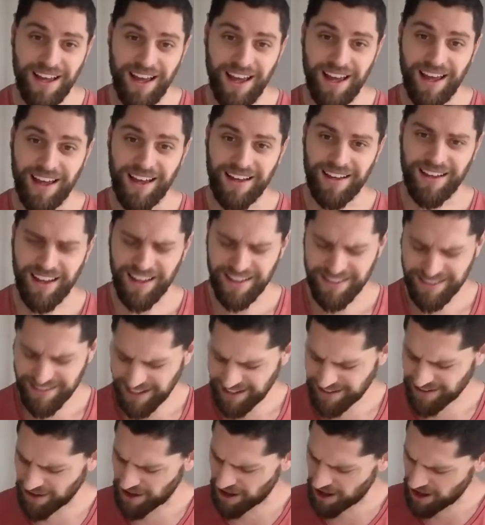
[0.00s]
And
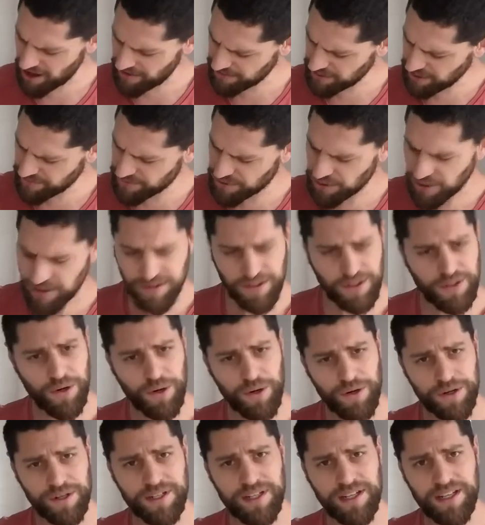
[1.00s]
then after you've joined the
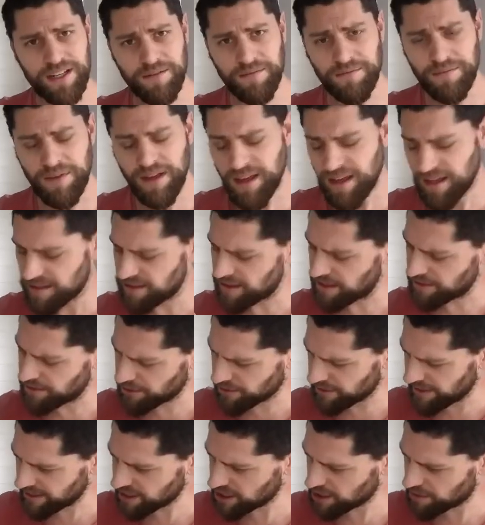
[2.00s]
core team, then
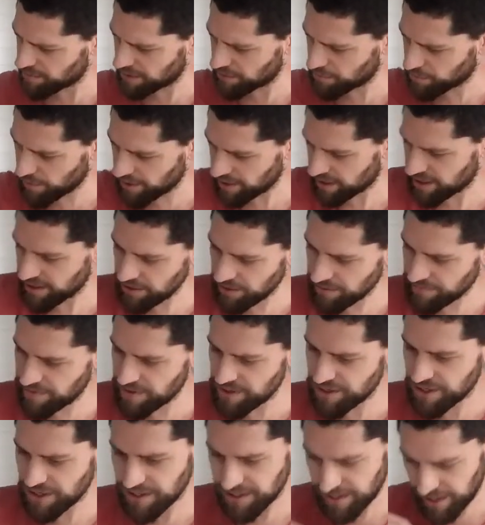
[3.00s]
you'll actually be working your
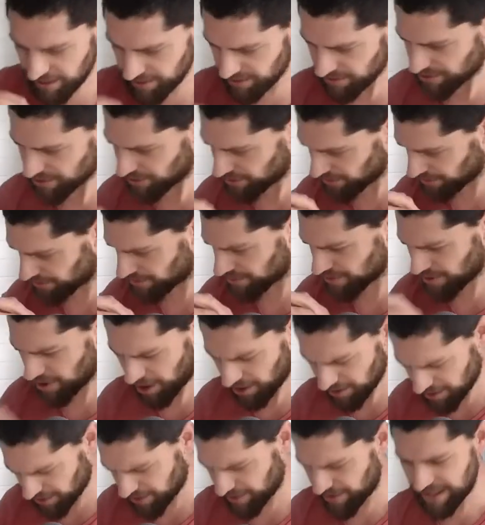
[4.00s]
vision down into
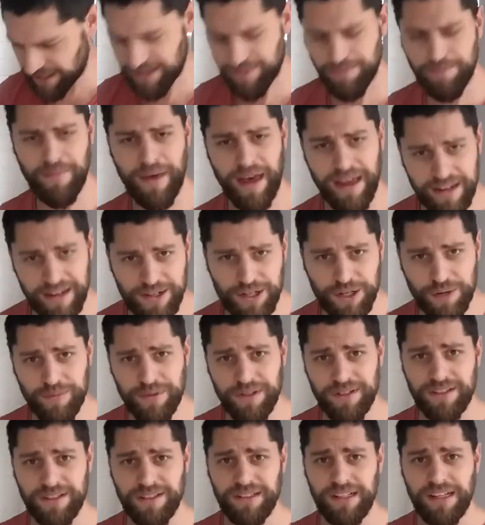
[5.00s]
concrete,
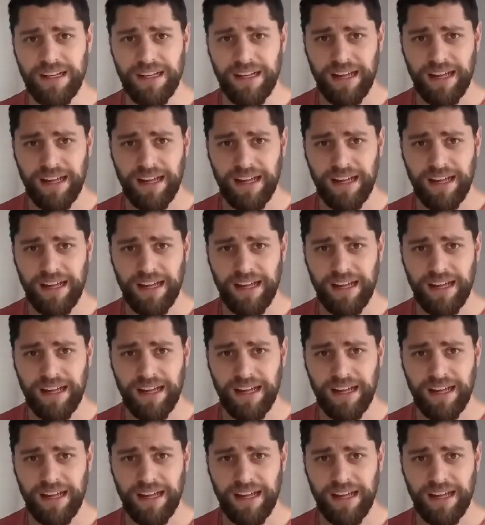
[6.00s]
manageable